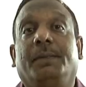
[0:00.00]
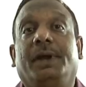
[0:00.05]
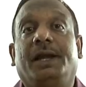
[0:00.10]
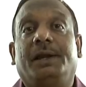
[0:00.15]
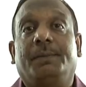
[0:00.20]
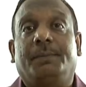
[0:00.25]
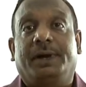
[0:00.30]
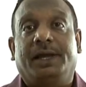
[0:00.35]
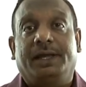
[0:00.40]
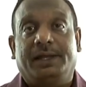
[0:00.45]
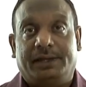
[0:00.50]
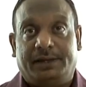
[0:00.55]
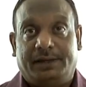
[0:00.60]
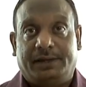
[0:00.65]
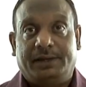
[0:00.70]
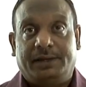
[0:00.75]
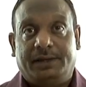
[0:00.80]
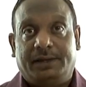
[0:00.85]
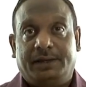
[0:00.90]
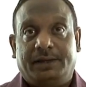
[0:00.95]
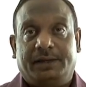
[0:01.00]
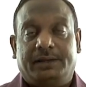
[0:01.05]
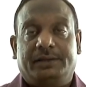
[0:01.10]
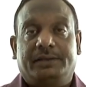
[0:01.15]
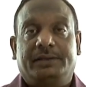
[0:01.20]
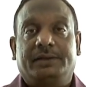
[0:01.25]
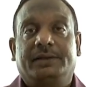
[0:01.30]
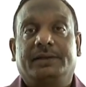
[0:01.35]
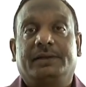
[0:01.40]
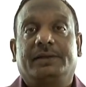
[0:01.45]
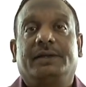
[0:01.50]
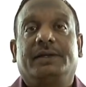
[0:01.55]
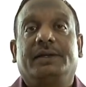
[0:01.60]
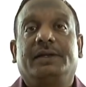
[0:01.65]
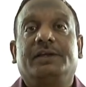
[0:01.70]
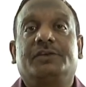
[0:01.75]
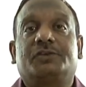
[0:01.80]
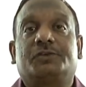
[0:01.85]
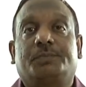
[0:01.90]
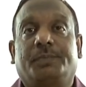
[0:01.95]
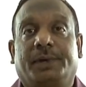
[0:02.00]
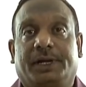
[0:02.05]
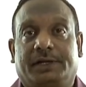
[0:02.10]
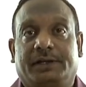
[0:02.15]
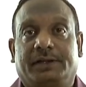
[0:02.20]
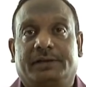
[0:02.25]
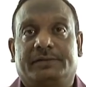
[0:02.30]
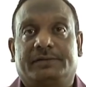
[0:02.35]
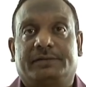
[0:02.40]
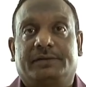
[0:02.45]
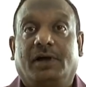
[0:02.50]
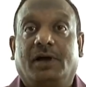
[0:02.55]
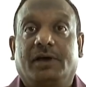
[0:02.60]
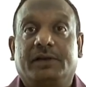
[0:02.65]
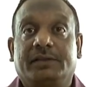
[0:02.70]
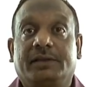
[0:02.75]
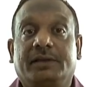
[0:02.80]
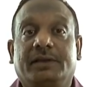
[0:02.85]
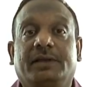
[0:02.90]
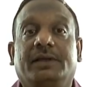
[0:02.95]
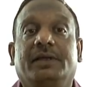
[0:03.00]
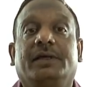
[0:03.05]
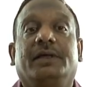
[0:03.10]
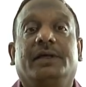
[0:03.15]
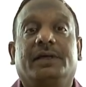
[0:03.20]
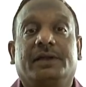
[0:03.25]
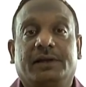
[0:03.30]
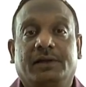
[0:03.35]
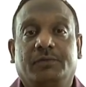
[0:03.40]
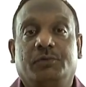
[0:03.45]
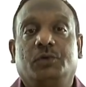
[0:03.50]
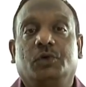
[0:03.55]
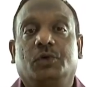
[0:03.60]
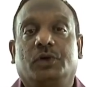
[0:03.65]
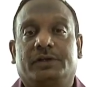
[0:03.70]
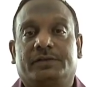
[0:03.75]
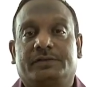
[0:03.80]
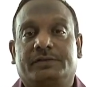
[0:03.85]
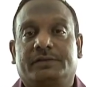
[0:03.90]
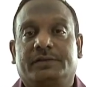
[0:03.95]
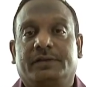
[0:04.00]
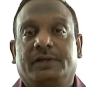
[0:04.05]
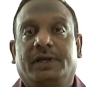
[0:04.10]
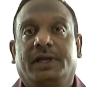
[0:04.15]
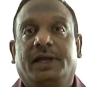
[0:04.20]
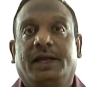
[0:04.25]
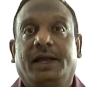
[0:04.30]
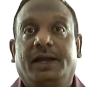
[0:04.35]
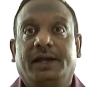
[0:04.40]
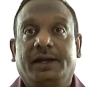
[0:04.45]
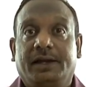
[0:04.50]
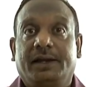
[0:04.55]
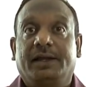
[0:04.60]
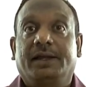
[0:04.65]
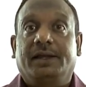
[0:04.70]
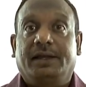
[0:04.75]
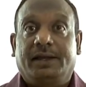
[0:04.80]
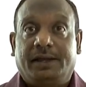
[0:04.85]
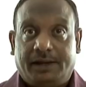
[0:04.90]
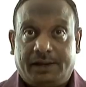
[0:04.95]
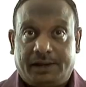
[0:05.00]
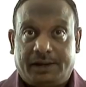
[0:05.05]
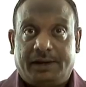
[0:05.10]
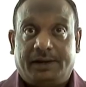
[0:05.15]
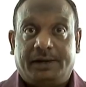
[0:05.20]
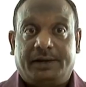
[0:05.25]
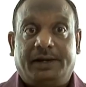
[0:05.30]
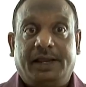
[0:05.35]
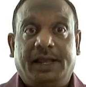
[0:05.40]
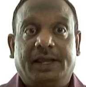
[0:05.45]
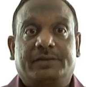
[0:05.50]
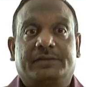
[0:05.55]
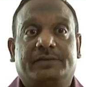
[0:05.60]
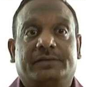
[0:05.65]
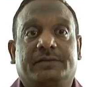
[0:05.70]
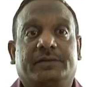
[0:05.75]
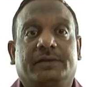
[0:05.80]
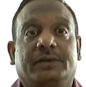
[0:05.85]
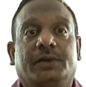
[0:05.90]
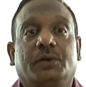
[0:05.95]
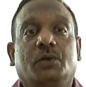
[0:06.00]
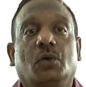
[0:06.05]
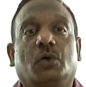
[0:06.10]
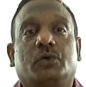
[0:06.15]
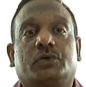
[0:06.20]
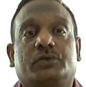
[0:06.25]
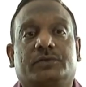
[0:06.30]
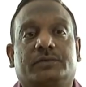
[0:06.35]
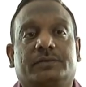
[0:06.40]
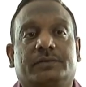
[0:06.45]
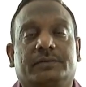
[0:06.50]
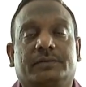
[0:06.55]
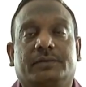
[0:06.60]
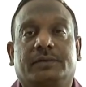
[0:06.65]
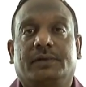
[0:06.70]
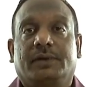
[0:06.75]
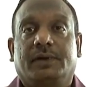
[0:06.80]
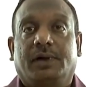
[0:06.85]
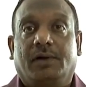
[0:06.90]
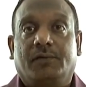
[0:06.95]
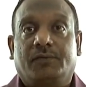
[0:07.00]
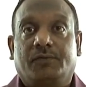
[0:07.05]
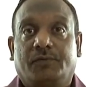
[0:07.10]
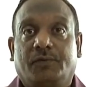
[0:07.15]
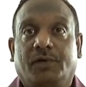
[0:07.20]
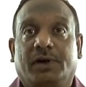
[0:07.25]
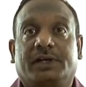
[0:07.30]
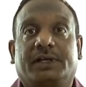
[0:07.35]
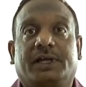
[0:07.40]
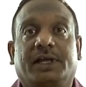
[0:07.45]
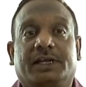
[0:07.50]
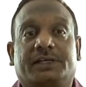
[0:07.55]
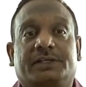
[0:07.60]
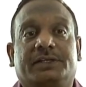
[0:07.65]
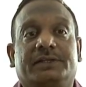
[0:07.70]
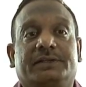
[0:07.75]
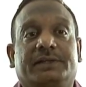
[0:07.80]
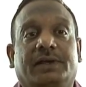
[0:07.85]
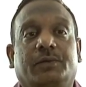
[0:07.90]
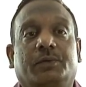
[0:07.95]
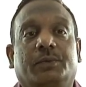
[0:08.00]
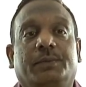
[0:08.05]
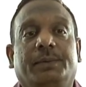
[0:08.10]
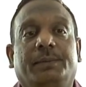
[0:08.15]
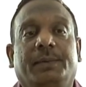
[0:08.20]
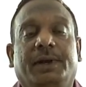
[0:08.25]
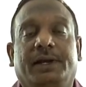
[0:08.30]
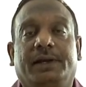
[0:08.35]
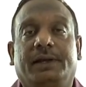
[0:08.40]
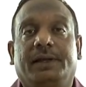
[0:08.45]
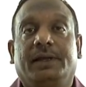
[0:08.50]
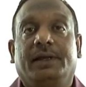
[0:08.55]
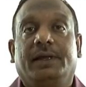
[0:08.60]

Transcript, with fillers: made by the inspectors or the reviewers and takes notes of what corrections have to be made.